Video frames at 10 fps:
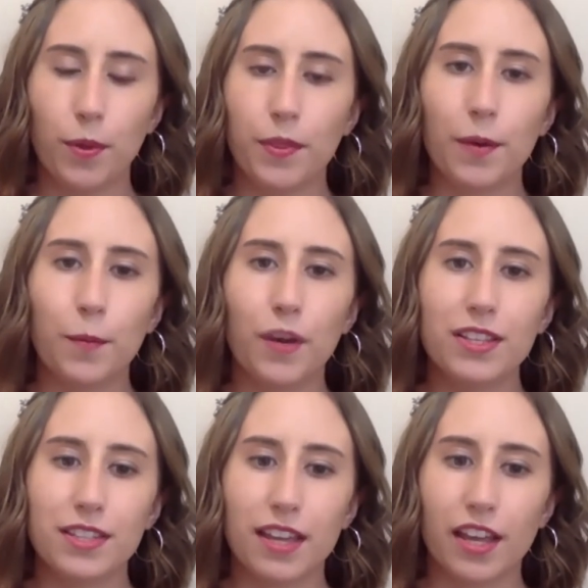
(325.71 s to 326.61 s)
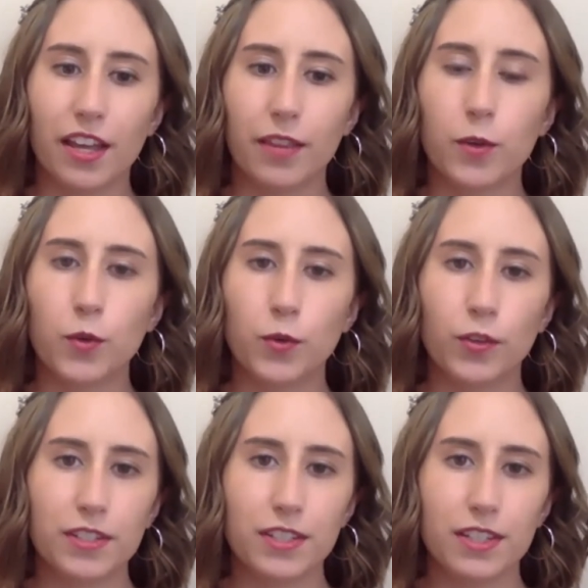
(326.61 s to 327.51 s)
that one day the
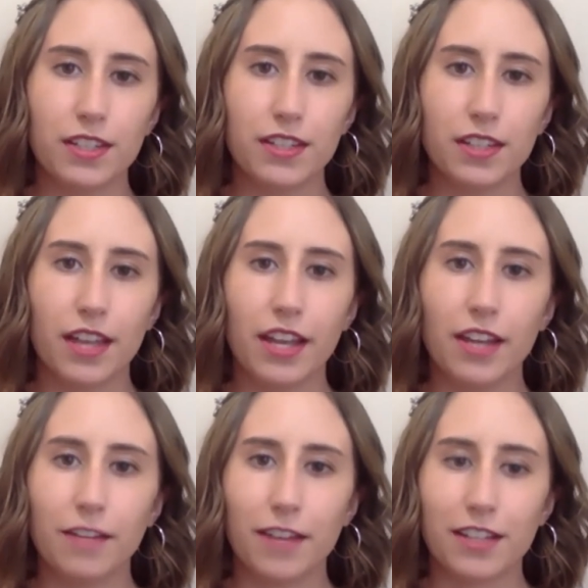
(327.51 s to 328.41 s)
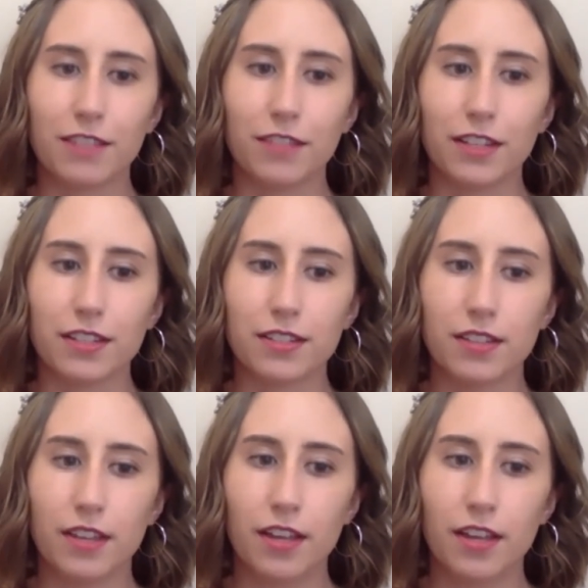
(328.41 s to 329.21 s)
cruelty and ineffectiveness